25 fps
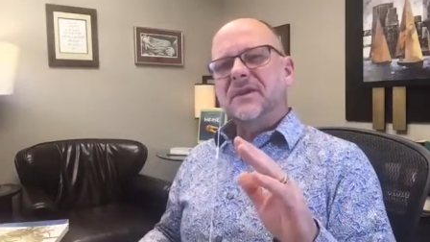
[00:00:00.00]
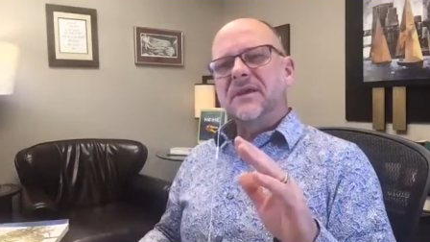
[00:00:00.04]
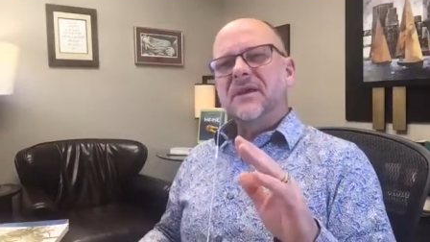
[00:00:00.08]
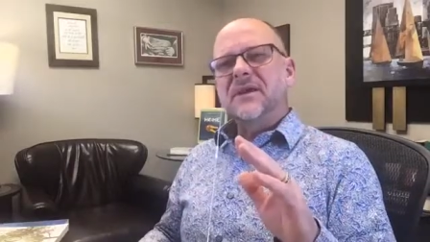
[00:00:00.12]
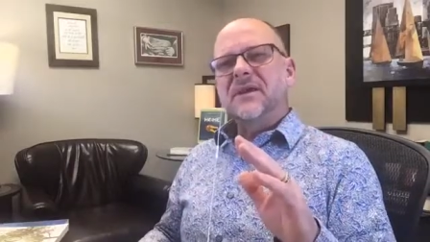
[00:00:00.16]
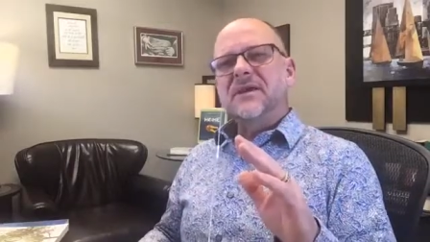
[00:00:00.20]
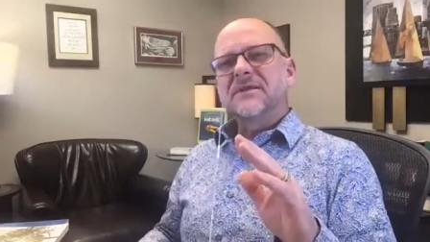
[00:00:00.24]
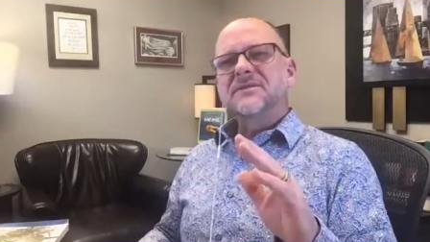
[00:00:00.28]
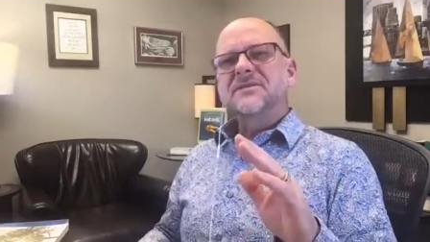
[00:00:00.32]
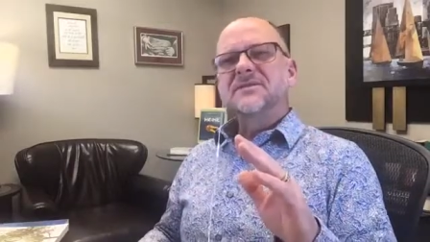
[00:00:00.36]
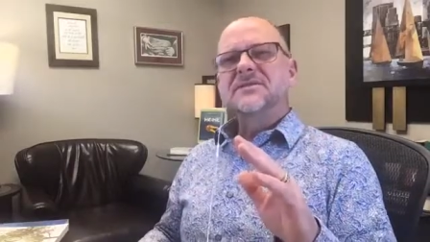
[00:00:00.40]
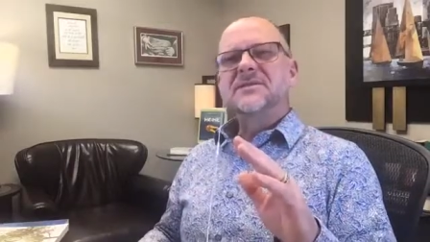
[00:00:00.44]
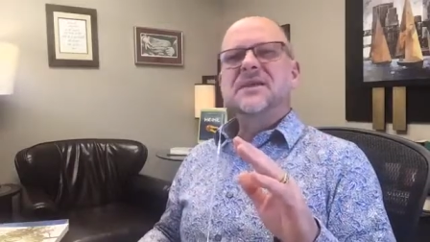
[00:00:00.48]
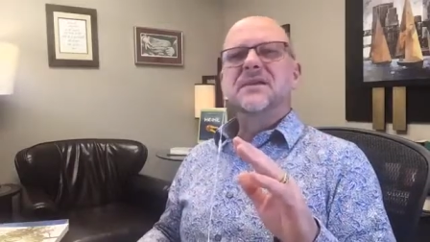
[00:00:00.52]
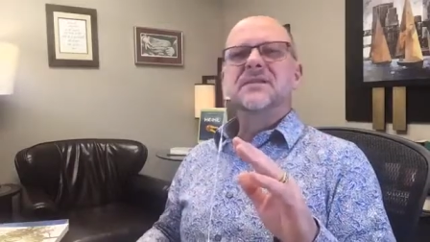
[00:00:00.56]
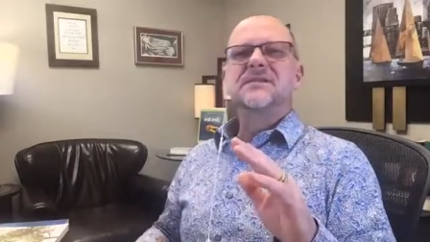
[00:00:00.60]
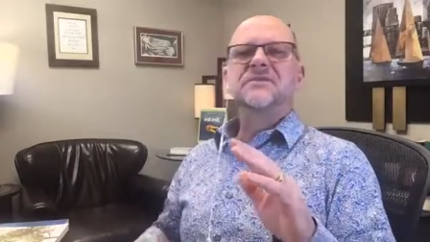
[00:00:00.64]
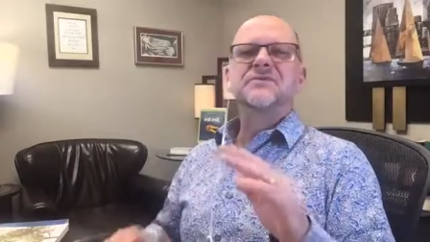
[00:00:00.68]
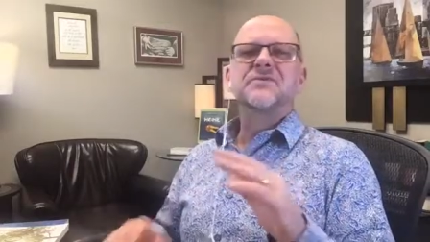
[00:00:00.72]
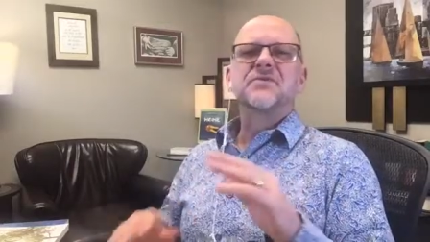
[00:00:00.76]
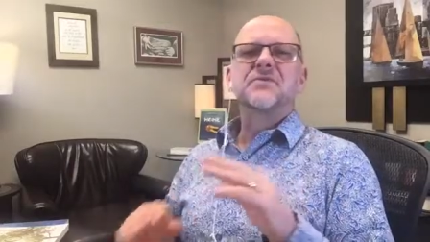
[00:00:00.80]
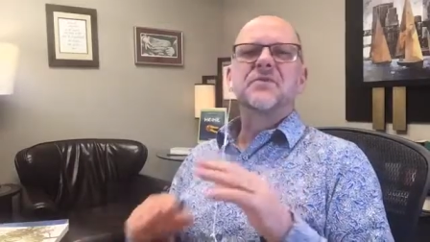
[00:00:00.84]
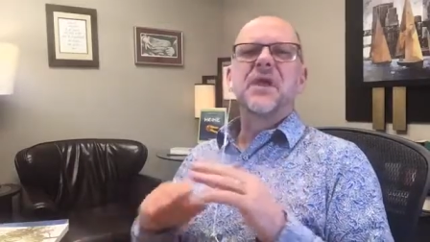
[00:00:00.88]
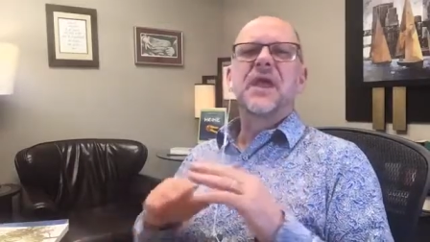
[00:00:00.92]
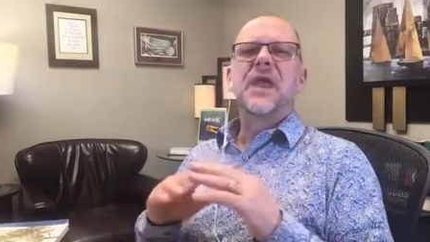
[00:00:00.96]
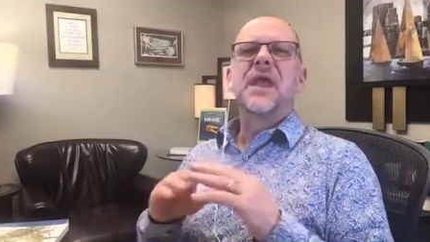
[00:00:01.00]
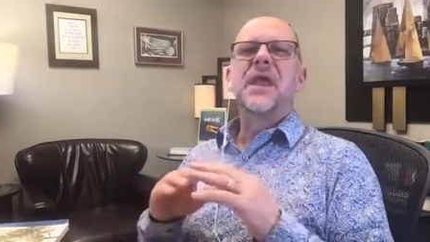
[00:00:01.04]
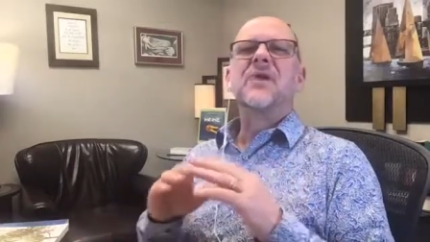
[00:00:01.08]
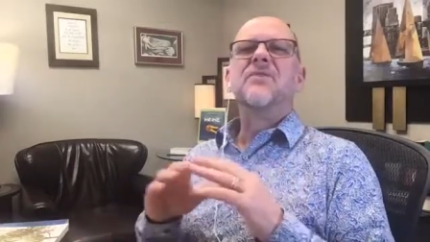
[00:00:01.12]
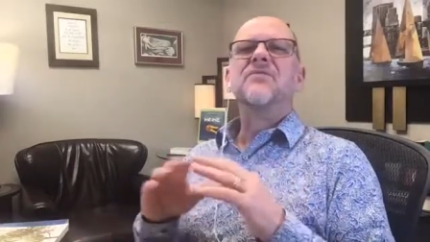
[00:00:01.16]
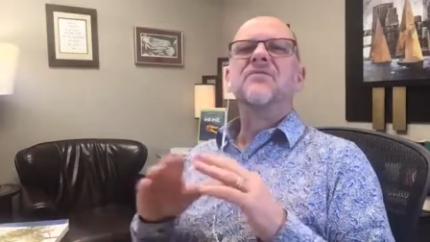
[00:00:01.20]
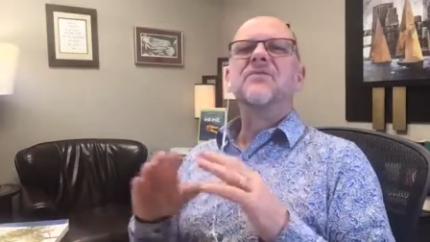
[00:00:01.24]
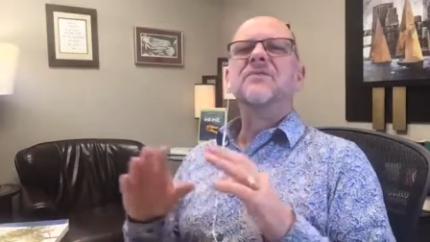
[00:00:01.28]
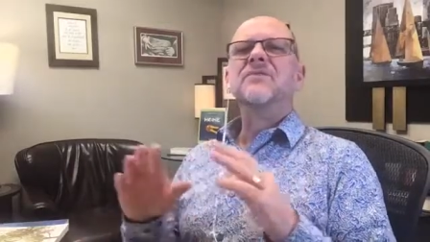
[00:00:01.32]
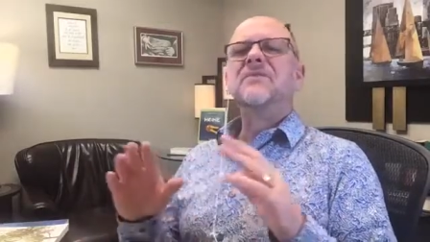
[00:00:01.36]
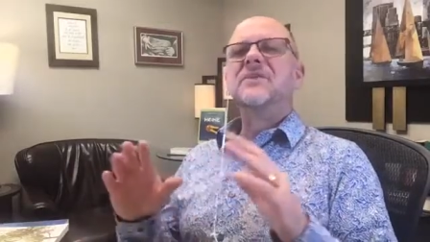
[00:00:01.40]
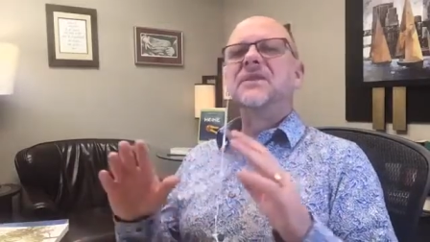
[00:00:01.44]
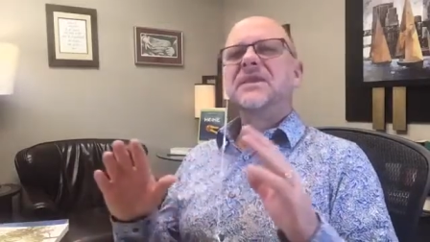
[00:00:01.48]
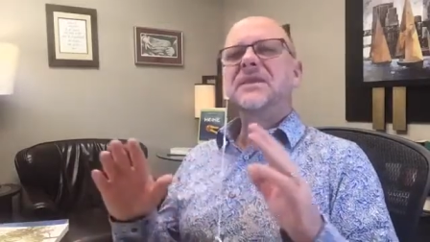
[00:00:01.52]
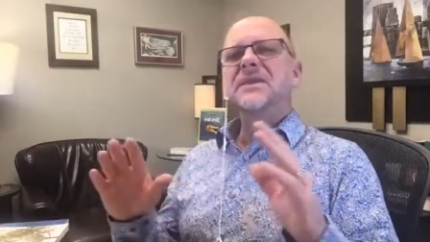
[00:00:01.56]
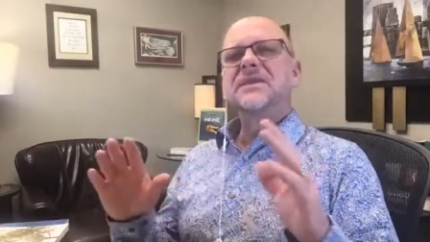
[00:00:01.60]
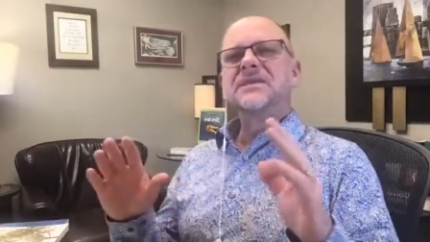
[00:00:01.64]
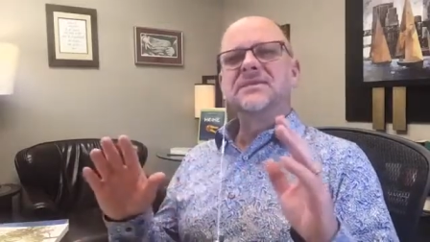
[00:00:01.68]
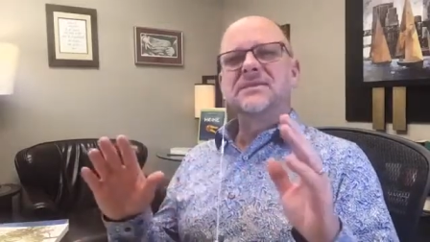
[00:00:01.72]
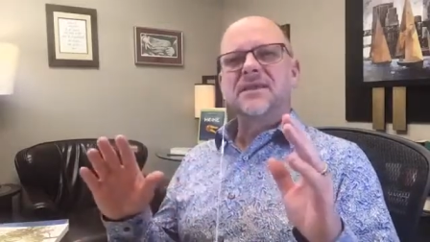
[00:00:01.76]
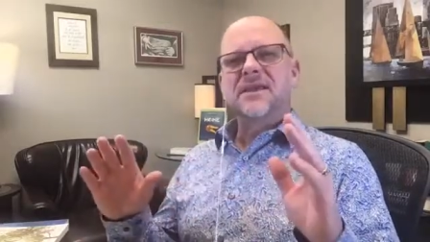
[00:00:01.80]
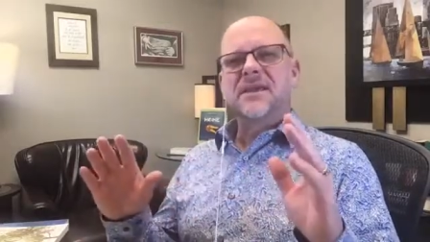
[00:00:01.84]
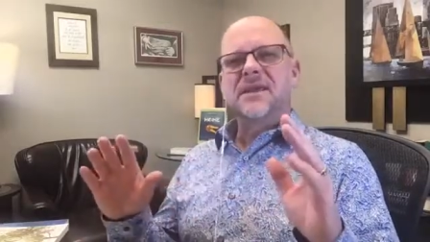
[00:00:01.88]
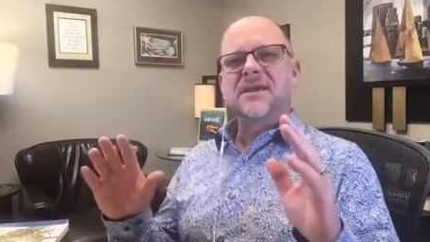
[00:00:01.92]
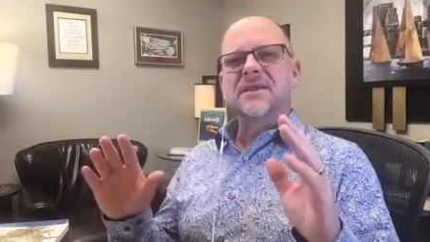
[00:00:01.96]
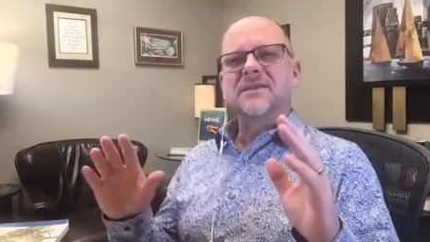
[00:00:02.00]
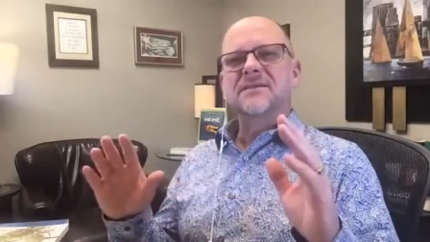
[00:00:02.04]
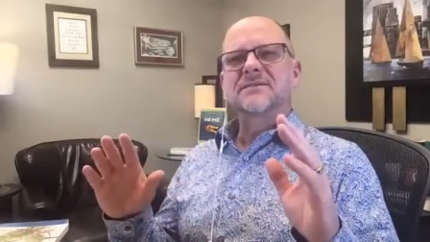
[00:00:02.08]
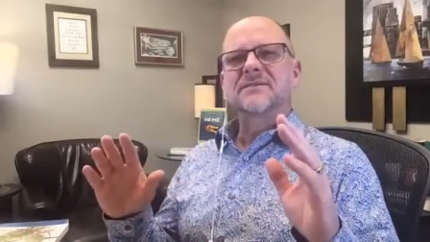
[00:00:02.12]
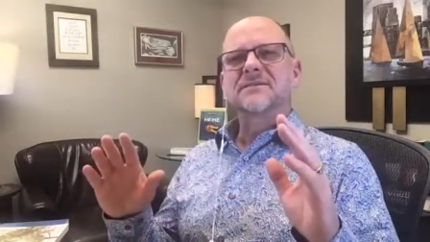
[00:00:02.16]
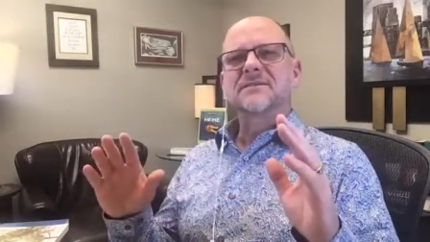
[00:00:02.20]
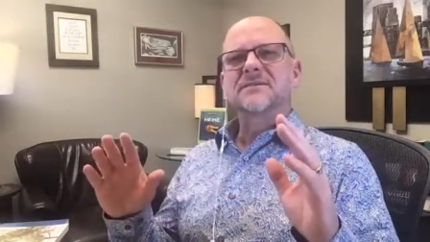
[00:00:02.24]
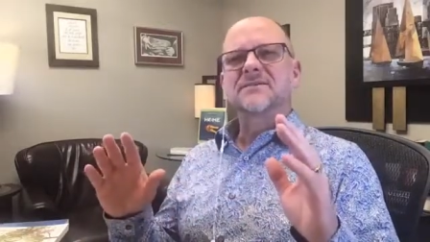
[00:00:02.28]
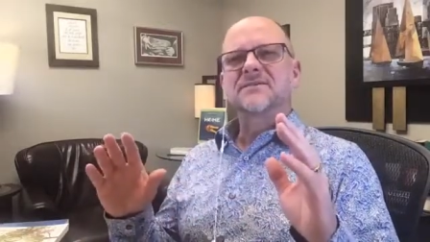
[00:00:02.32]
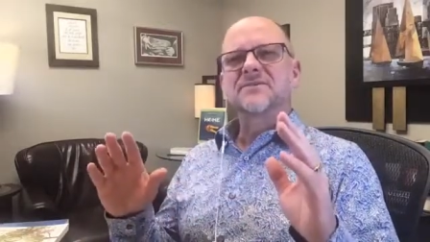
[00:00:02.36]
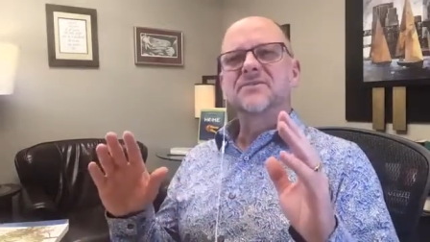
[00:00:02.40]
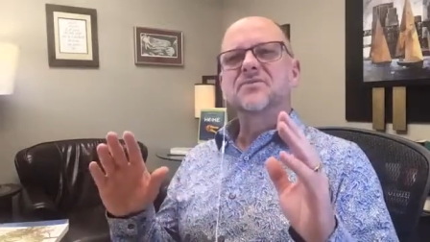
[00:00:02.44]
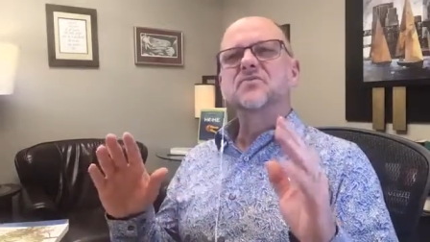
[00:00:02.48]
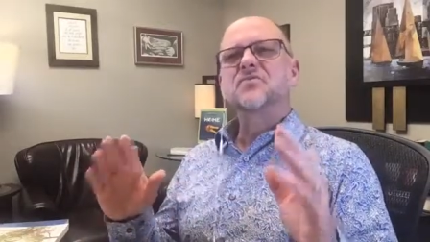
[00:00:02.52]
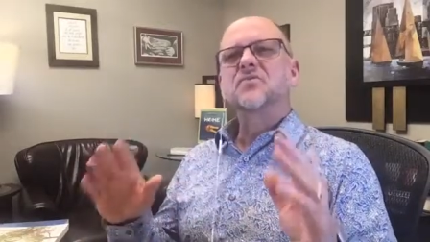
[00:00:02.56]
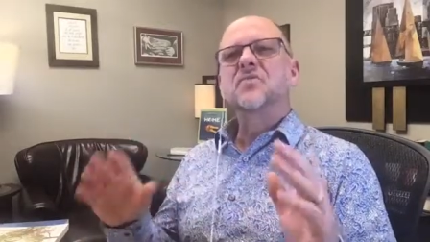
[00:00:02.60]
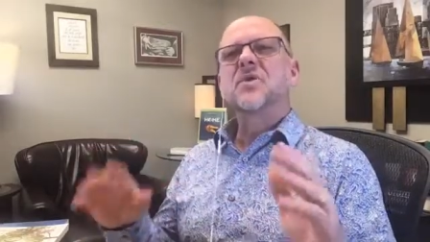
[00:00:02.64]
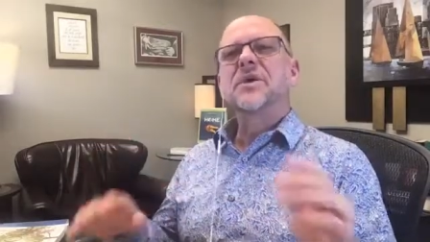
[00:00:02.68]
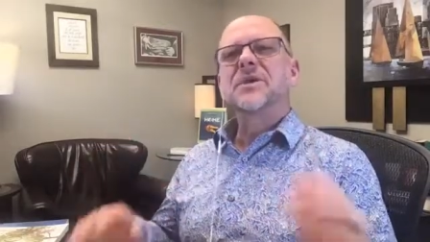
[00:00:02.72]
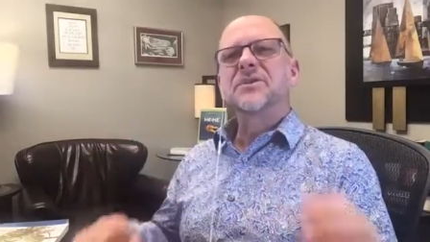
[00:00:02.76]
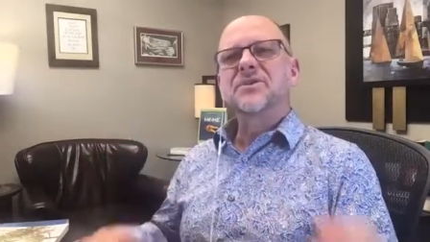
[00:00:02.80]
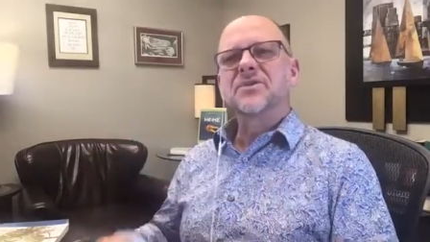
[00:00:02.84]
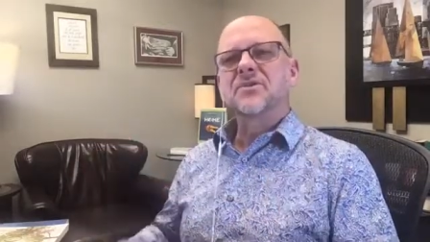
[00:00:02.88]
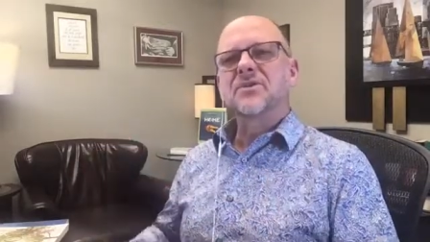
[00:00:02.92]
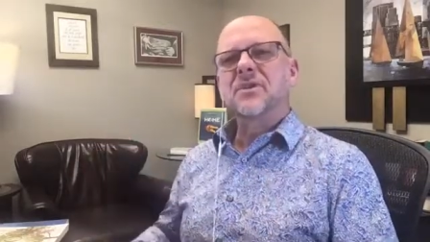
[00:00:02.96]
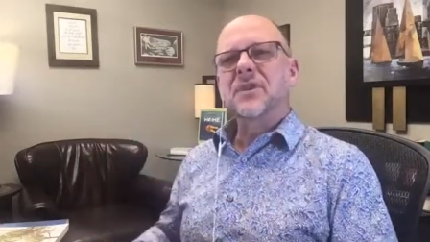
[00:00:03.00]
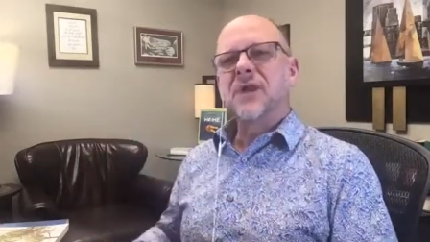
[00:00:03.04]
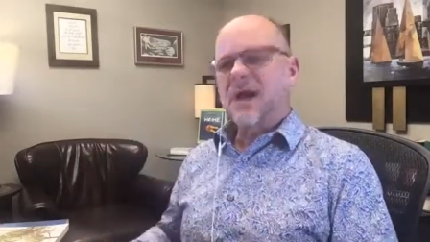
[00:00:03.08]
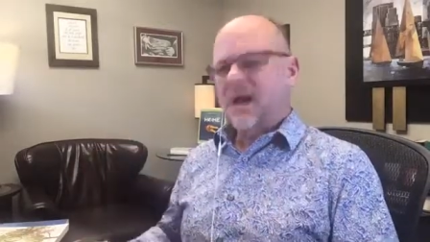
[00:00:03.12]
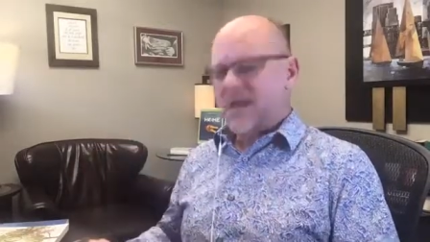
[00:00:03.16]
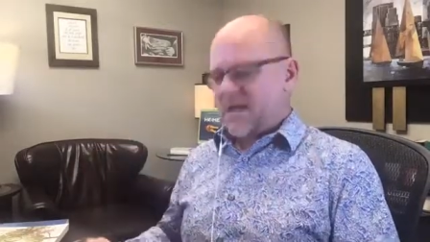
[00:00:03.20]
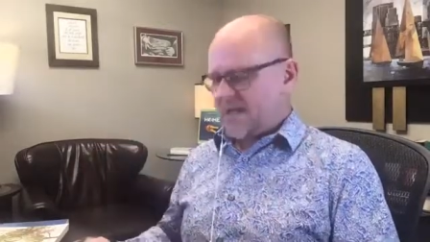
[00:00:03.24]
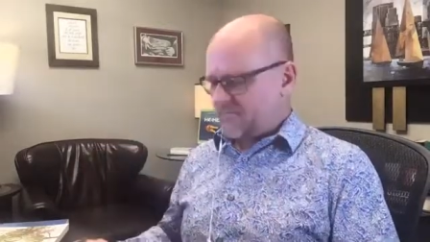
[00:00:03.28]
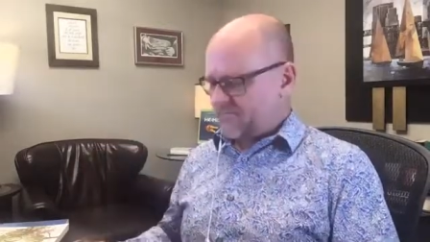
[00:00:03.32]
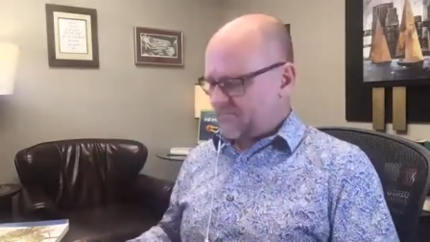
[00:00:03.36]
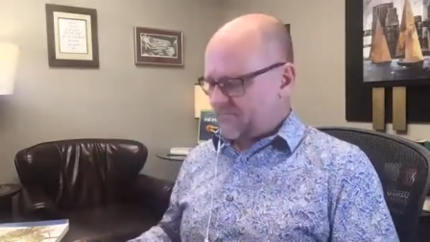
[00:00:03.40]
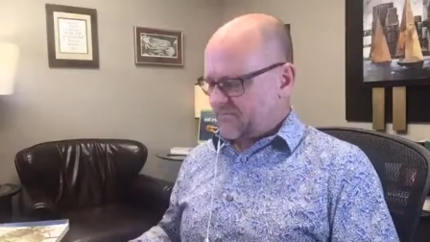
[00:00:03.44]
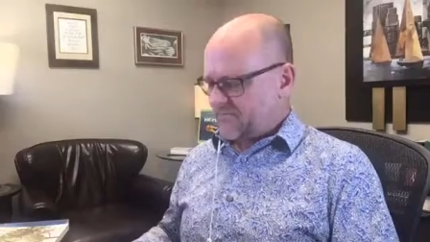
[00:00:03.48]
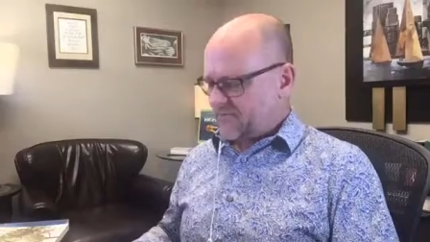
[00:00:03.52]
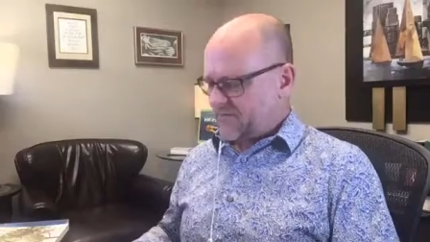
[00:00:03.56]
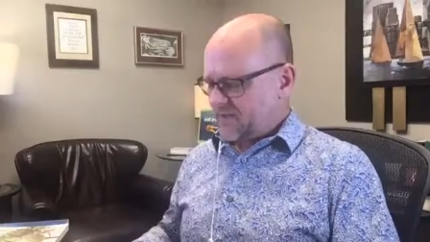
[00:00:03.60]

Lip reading: stands for everything it takes to run your life.